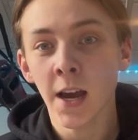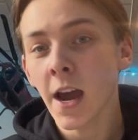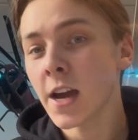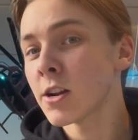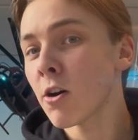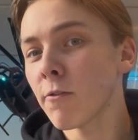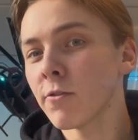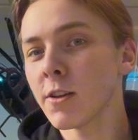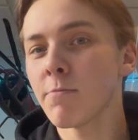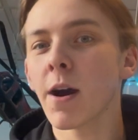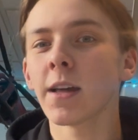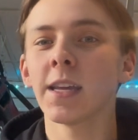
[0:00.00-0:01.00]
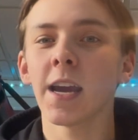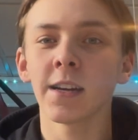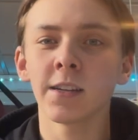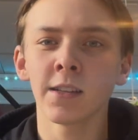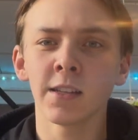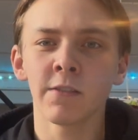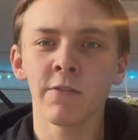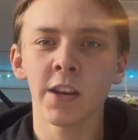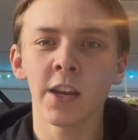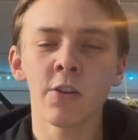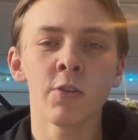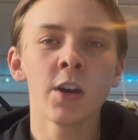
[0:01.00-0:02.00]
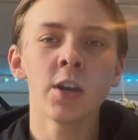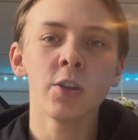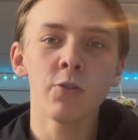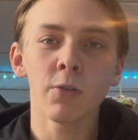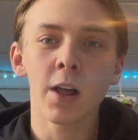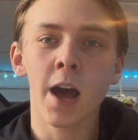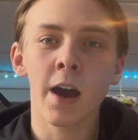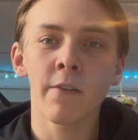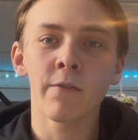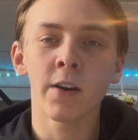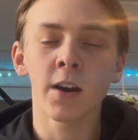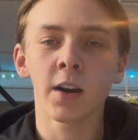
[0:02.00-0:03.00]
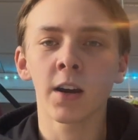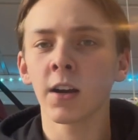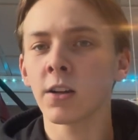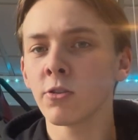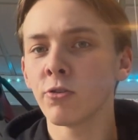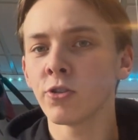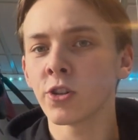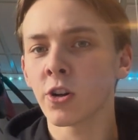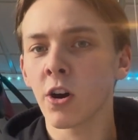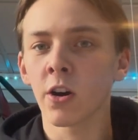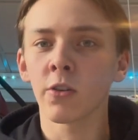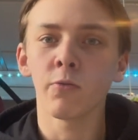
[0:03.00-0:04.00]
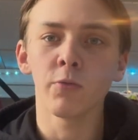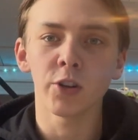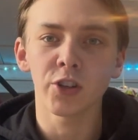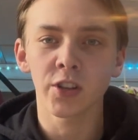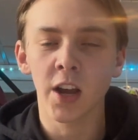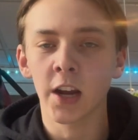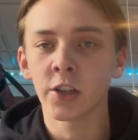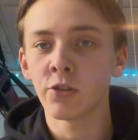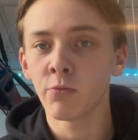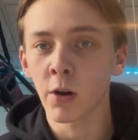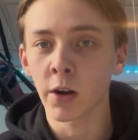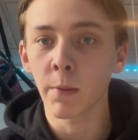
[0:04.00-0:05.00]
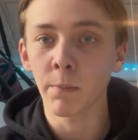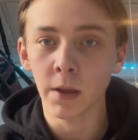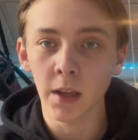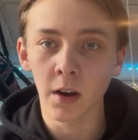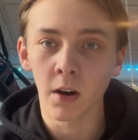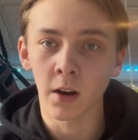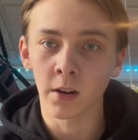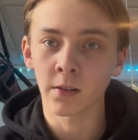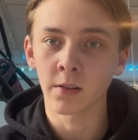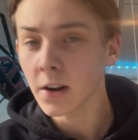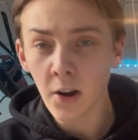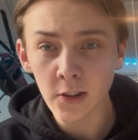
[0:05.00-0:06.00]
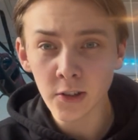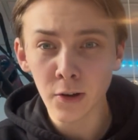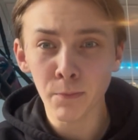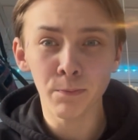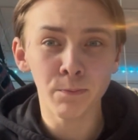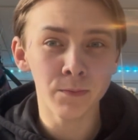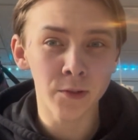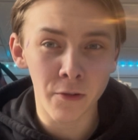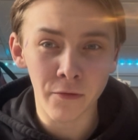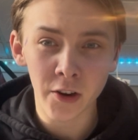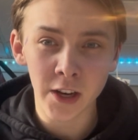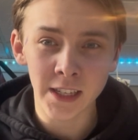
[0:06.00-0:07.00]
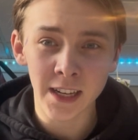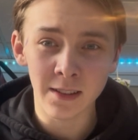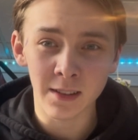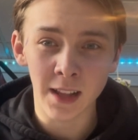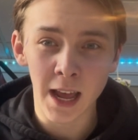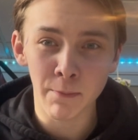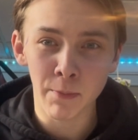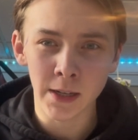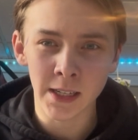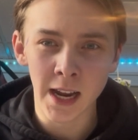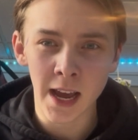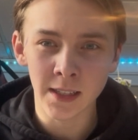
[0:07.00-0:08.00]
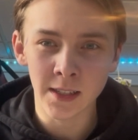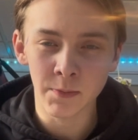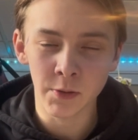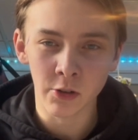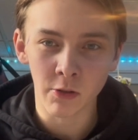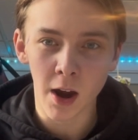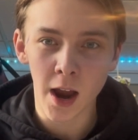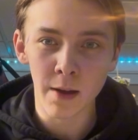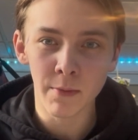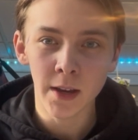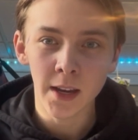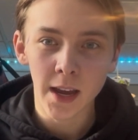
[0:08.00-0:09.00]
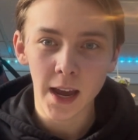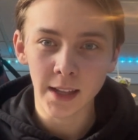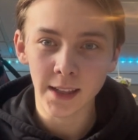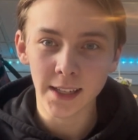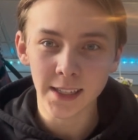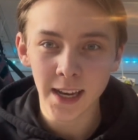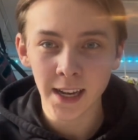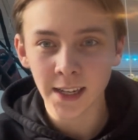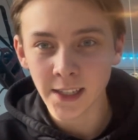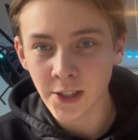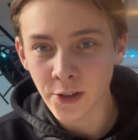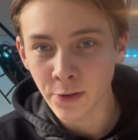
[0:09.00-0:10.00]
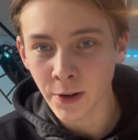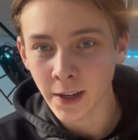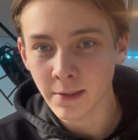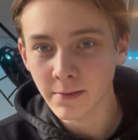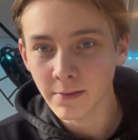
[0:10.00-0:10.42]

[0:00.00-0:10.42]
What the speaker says: And hopefully by the end of this video, you will have a conclusion on which side you want to be on. And also, don't forget to hit the like button and subscribe, and let's get into it.